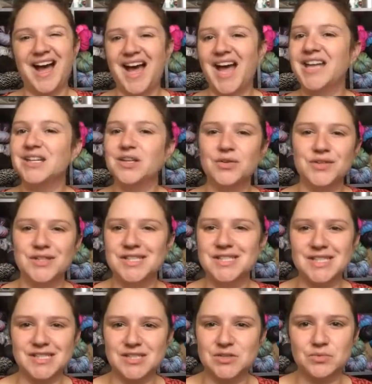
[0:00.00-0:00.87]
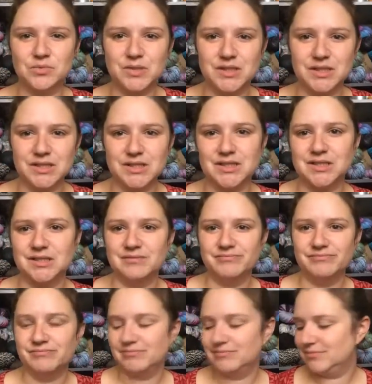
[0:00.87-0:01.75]
I know this doesn't really,
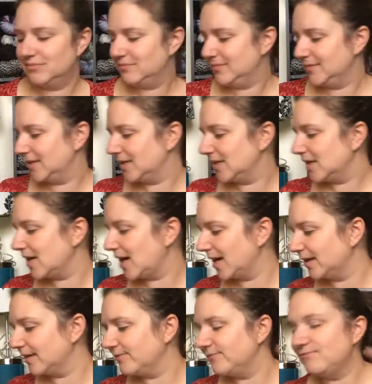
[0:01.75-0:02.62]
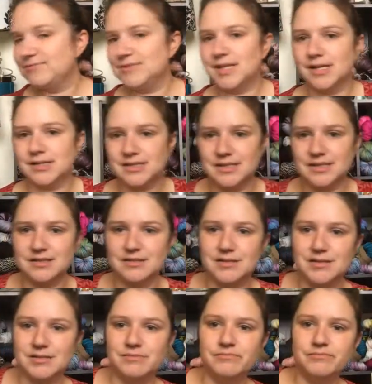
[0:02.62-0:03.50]
it kind of
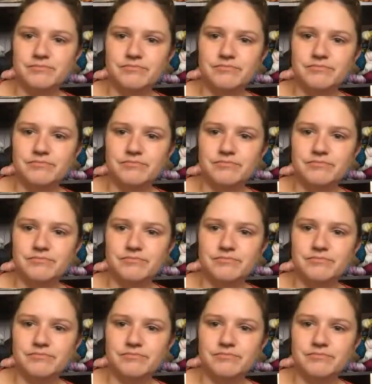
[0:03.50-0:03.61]
doesn't